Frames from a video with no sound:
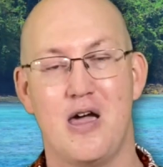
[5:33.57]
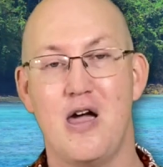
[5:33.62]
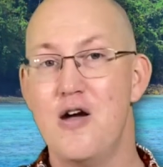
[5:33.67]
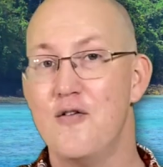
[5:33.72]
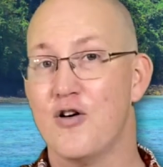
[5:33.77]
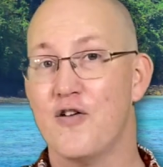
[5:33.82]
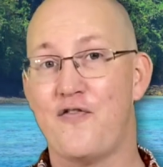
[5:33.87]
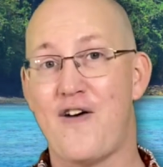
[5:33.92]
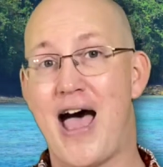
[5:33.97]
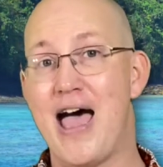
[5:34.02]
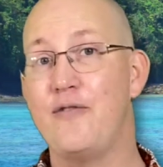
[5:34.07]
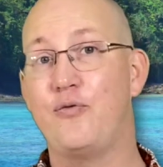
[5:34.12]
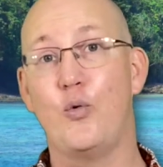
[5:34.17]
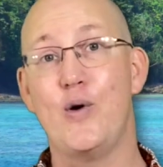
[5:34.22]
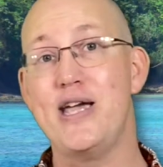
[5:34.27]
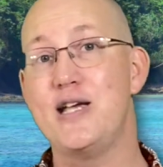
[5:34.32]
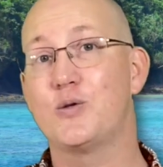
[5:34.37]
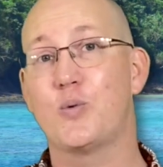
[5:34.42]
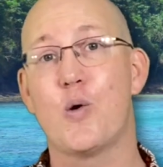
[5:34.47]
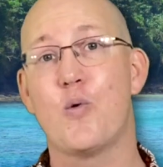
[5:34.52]
For 5
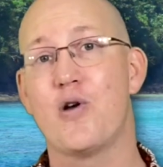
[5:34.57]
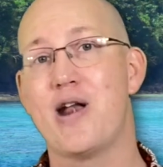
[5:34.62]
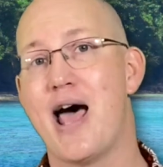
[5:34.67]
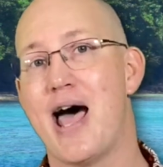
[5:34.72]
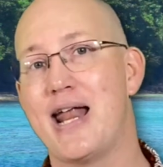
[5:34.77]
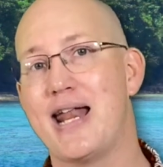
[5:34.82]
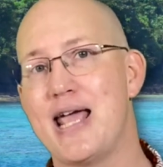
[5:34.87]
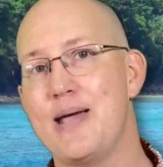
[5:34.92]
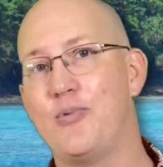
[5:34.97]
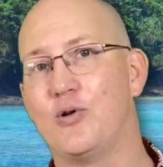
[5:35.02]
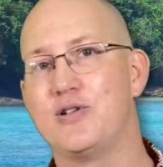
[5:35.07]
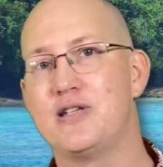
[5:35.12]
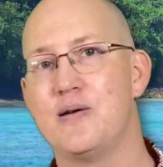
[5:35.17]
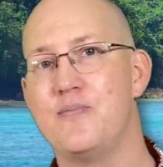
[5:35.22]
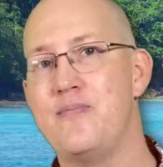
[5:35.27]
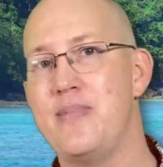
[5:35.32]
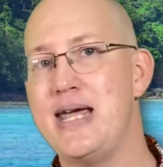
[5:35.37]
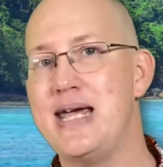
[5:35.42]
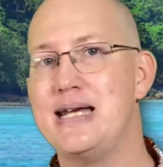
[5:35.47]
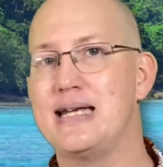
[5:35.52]
weeks, we were not able to
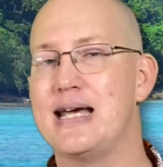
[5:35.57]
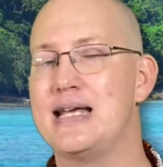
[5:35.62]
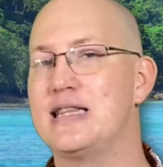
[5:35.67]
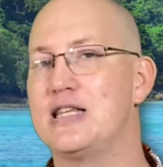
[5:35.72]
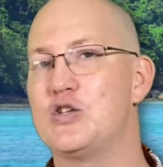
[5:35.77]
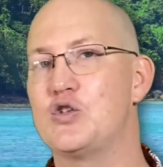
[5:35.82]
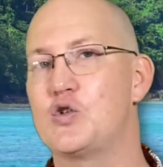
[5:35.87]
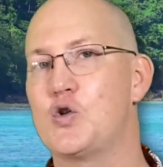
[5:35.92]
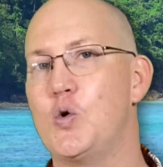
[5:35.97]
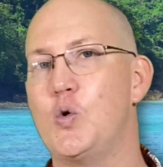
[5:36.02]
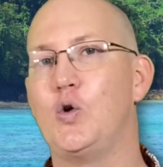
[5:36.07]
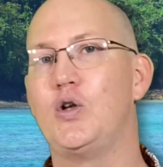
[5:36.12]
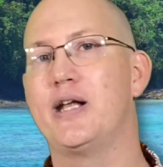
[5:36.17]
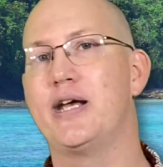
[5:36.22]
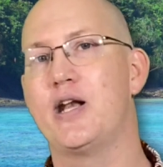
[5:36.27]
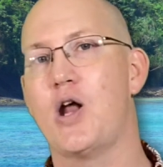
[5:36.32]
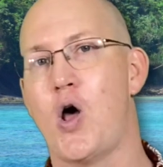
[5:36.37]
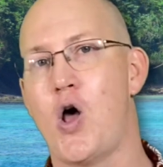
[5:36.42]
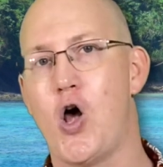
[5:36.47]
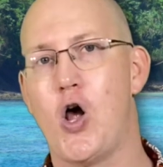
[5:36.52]
meet at the school at
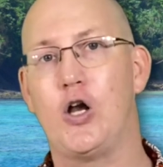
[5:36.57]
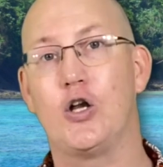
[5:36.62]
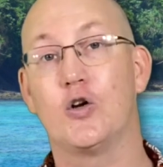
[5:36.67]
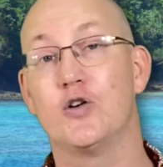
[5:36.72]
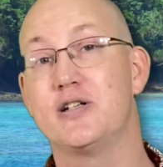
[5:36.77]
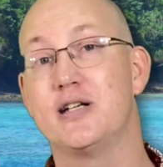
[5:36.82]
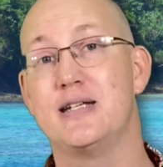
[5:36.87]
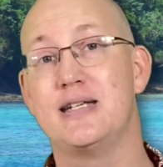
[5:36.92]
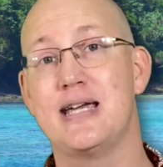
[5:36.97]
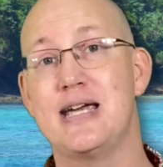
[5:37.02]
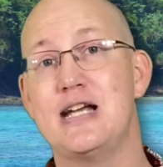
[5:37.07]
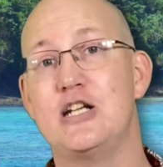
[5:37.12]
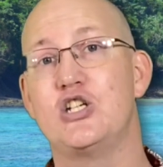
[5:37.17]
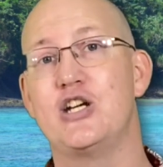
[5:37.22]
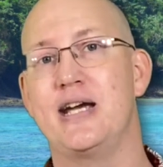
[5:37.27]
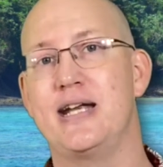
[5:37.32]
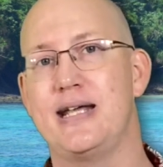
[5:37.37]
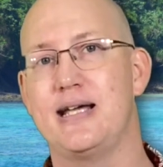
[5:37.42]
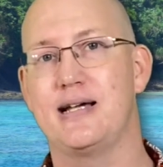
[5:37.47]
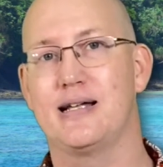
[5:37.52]
all or to teach
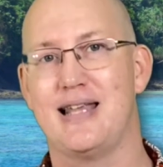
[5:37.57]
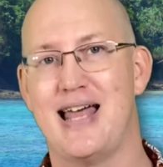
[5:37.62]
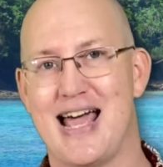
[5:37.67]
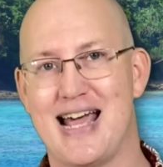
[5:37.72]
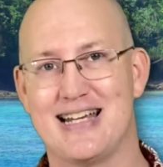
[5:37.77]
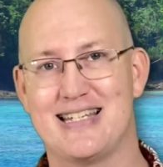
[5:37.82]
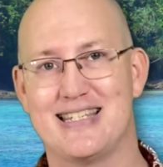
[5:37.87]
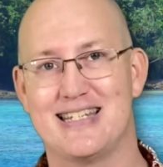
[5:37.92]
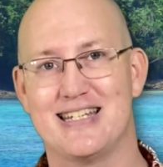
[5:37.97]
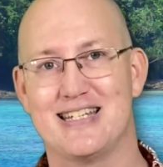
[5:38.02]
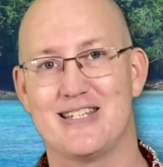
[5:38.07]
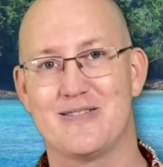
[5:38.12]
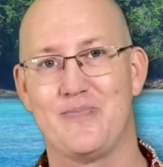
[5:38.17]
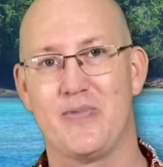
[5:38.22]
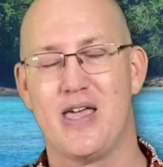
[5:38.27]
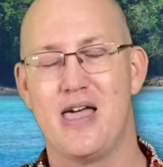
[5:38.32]
any classes.